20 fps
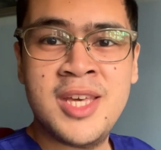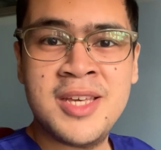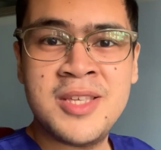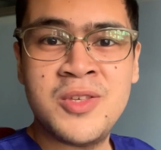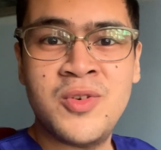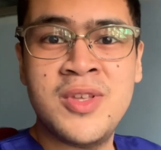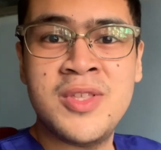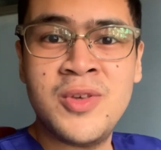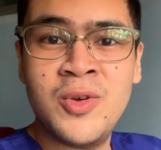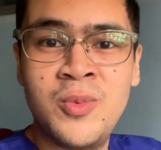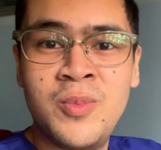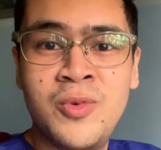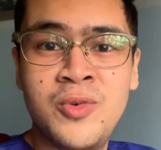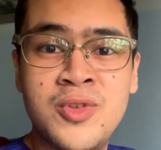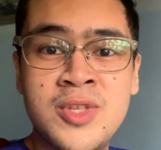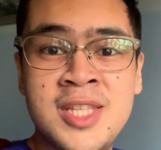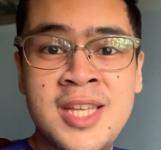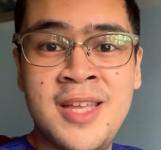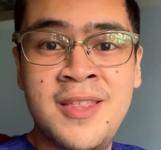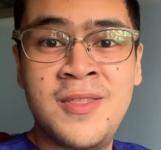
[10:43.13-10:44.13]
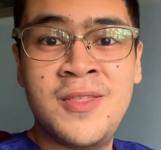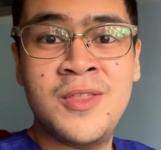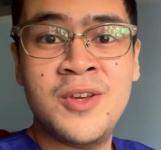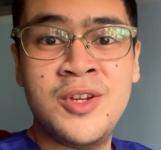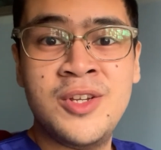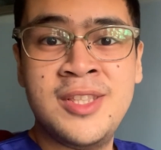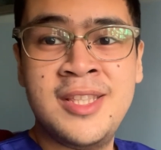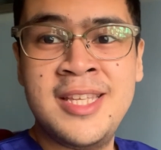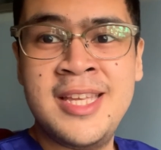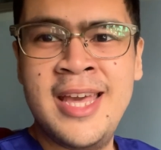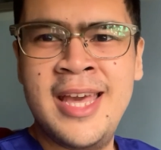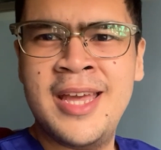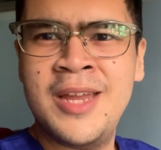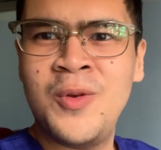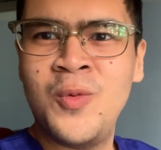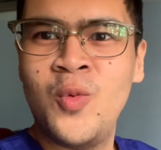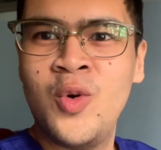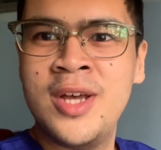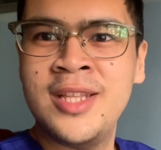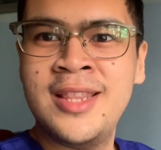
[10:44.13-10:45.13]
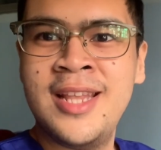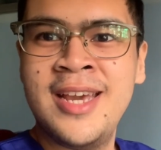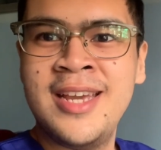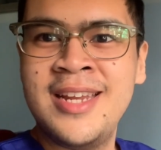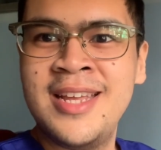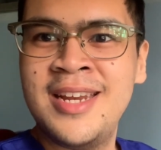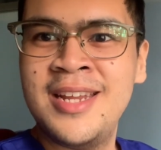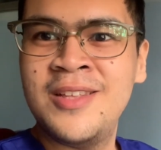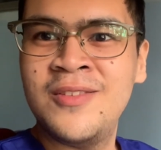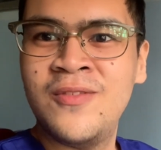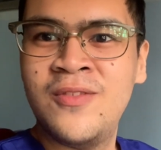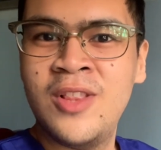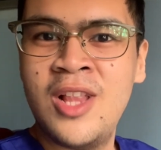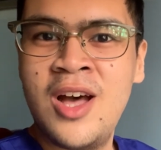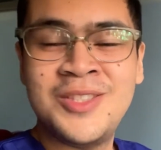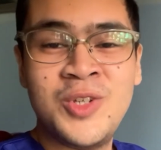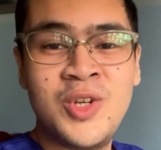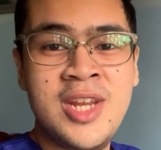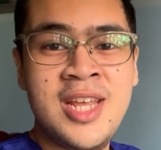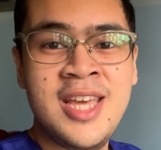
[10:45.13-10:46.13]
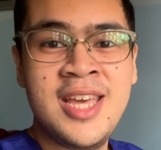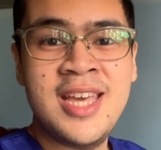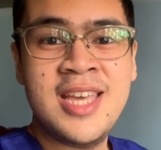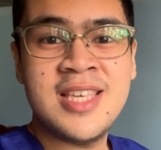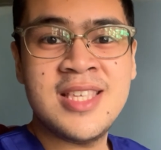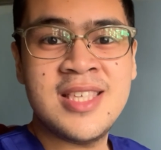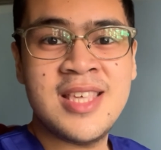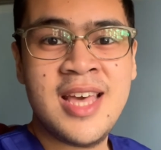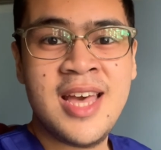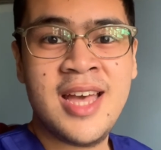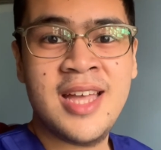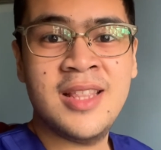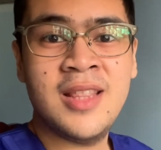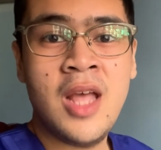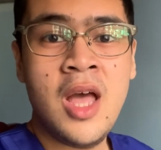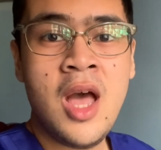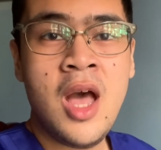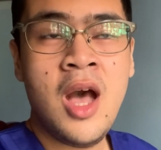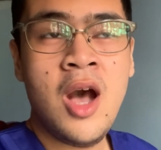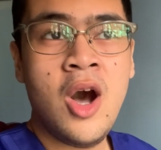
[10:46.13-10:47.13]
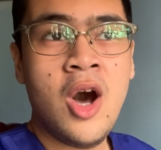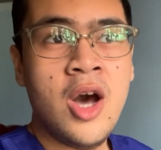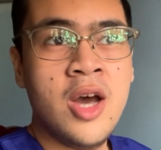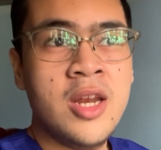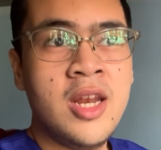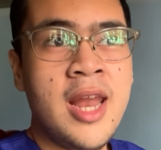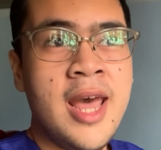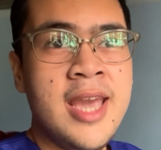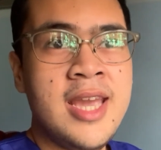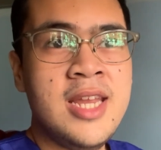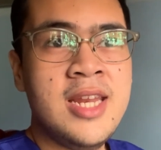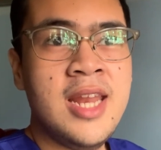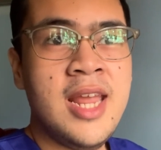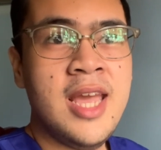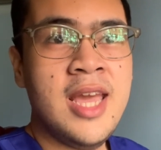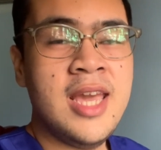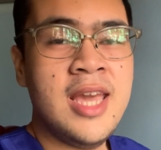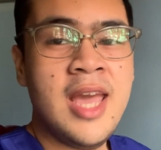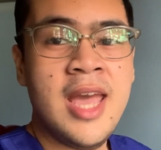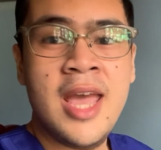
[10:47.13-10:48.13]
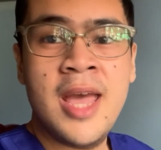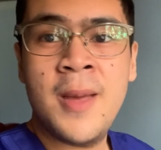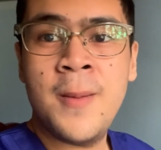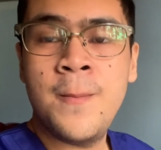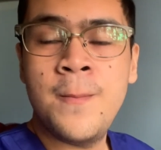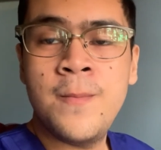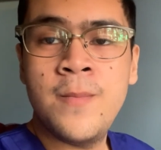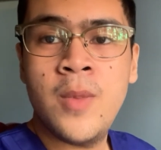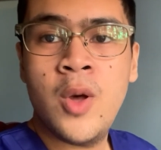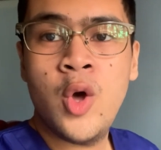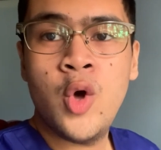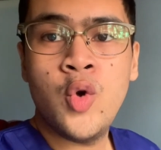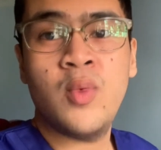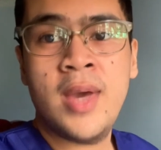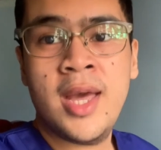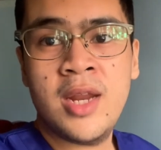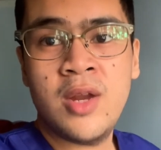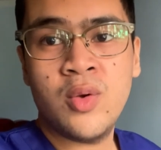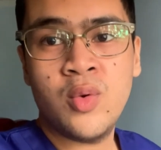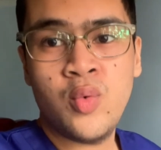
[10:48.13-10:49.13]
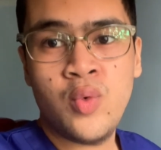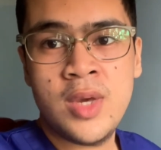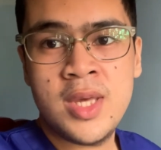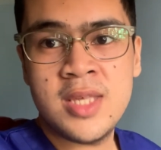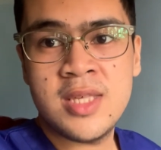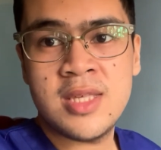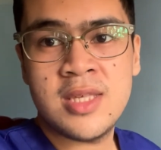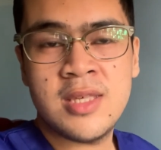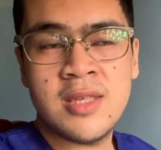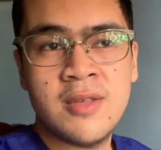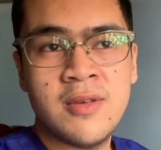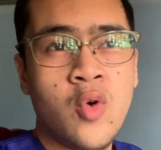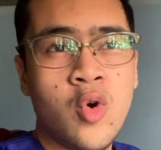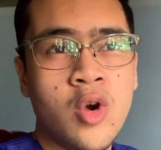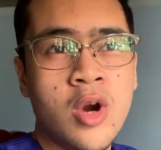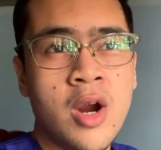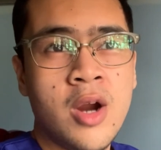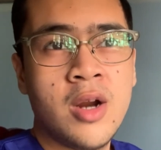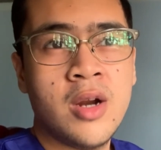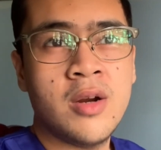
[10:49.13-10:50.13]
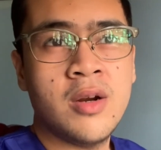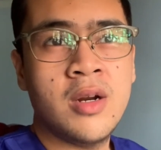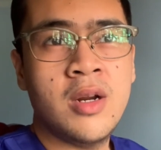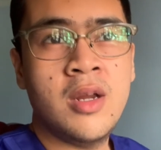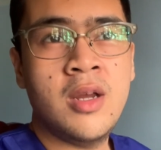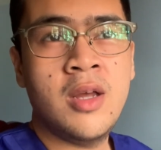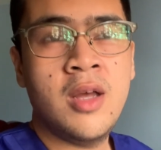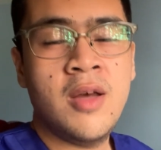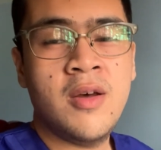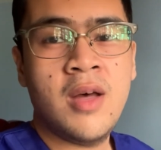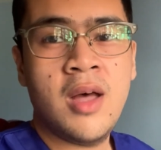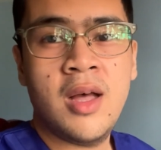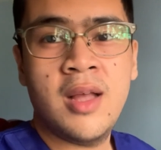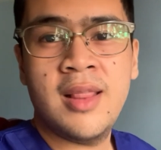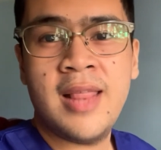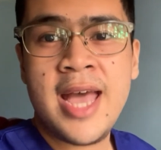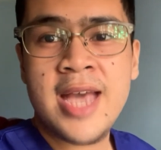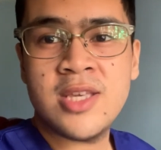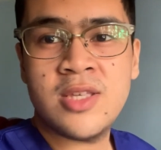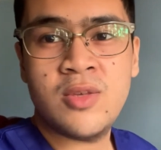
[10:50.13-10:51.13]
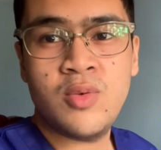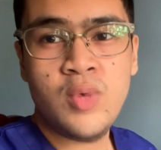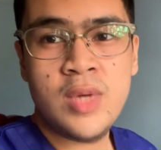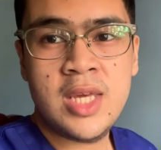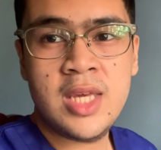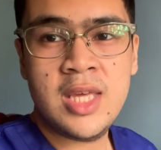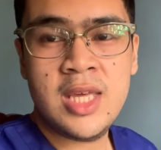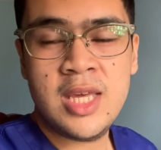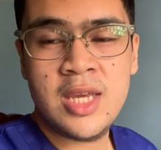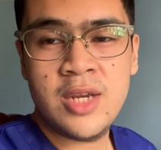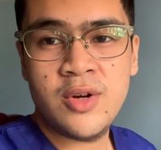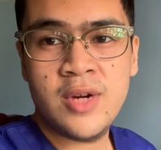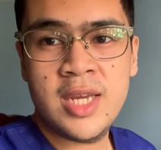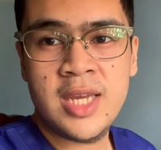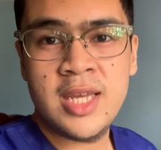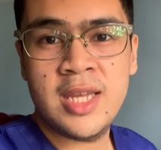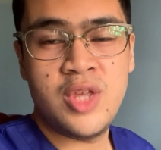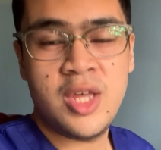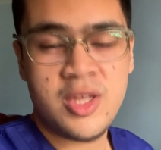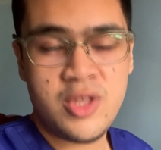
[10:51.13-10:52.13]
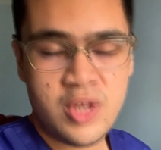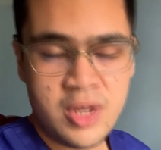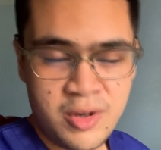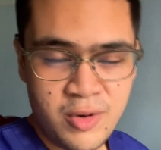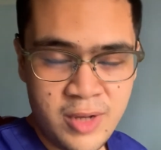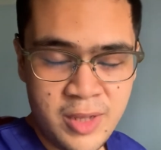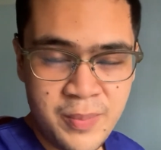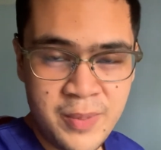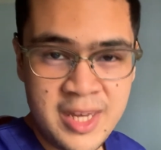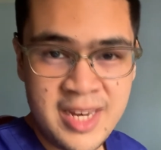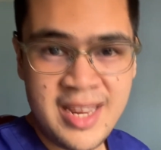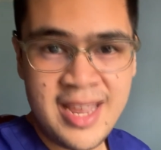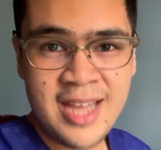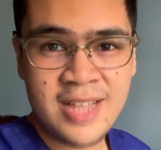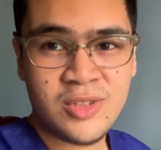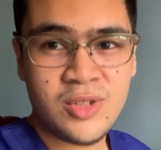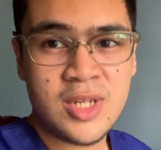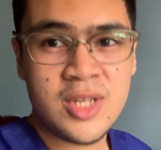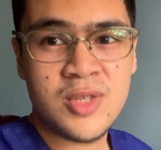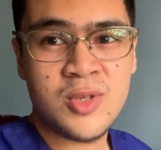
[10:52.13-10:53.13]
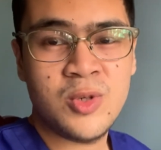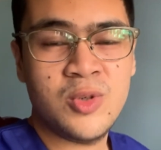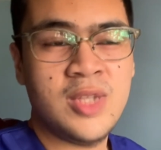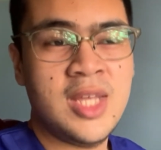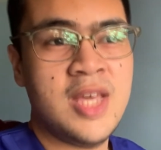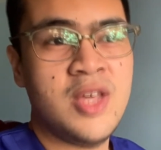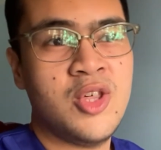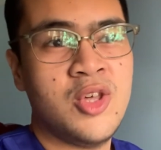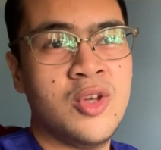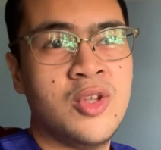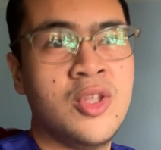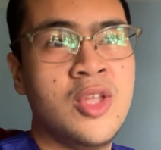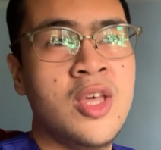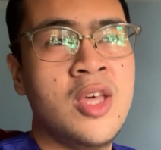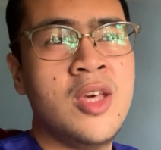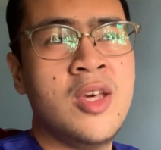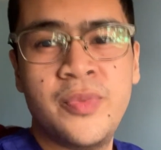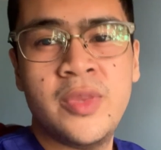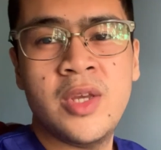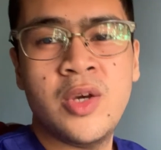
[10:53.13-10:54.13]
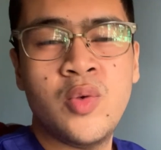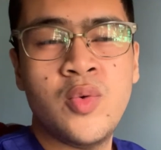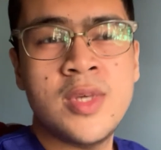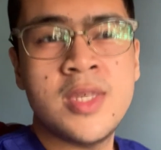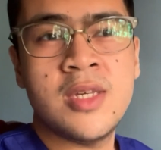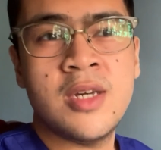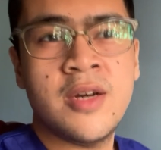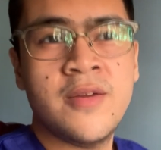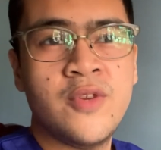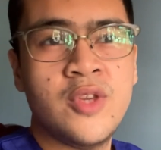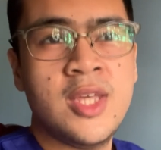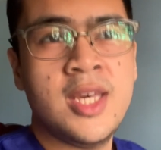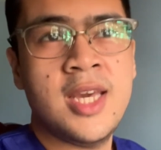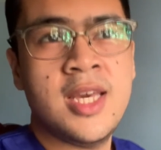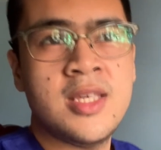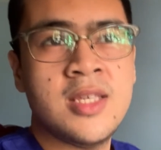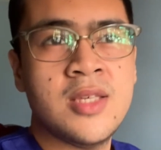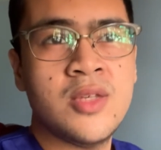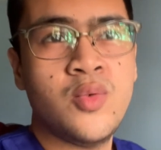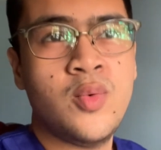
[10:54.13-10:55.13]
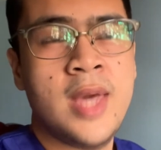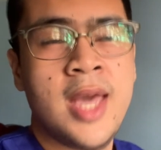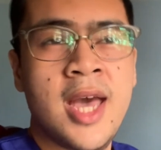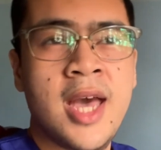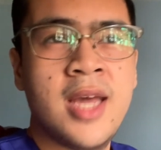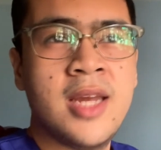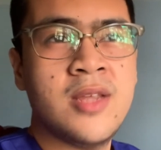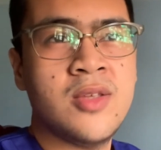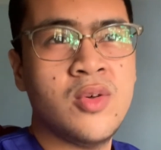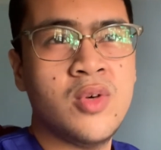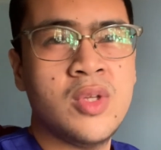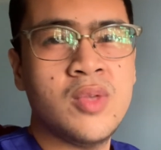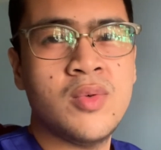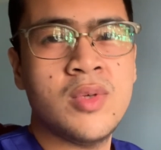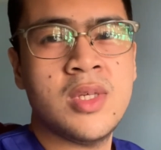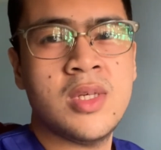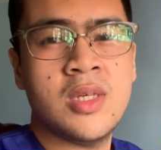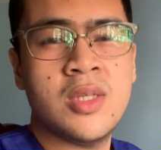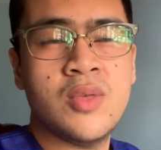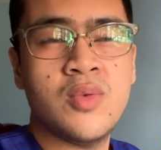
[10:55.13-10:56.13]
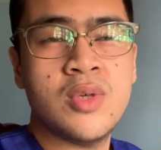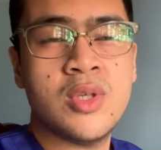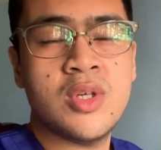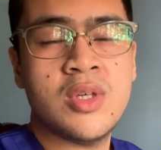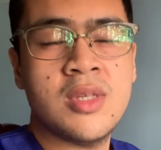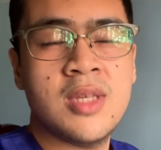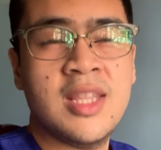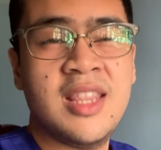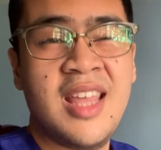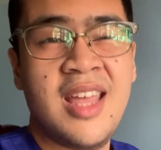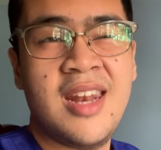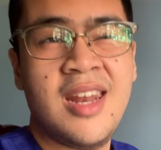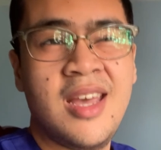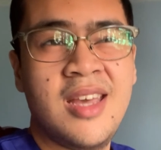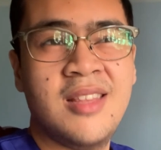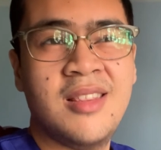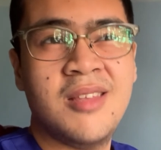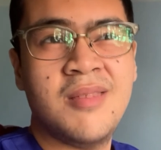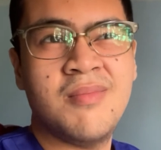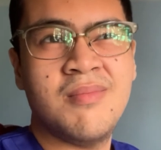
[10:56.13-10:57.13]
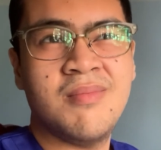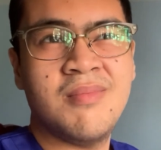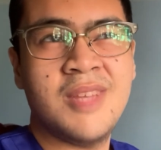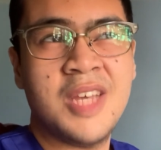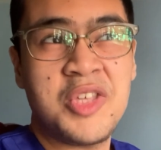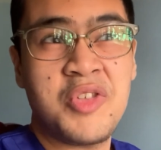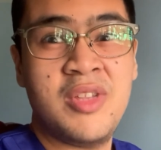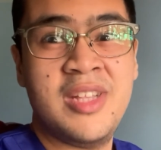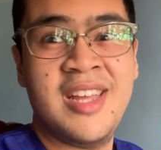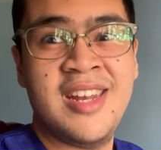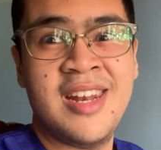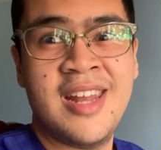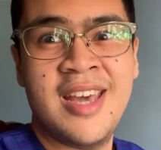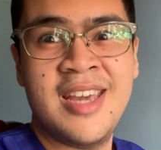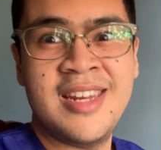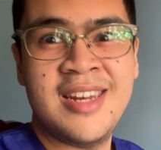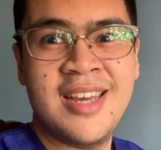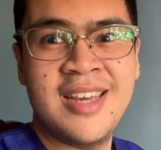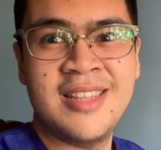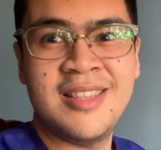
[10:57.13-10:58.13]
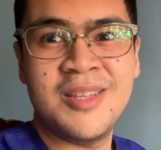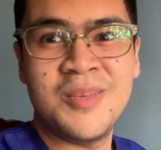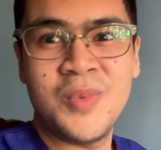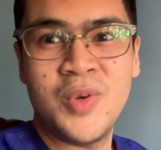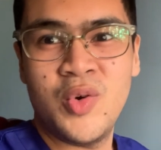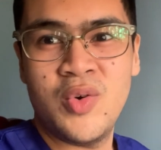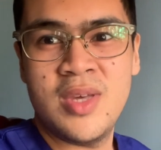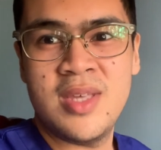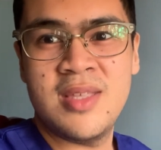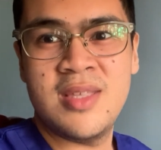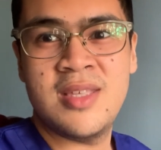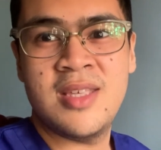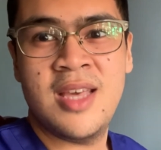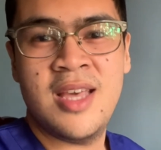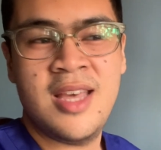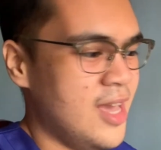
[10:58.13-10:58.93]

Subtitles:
So it's almost 10:30, and what I didn't vlog today is that on 9 a.m. we had a quiz for our last week here in the General Pediatrics rotation. The quiz covered the cases we had, so it was just a 10-item, actually a 9-item quiz.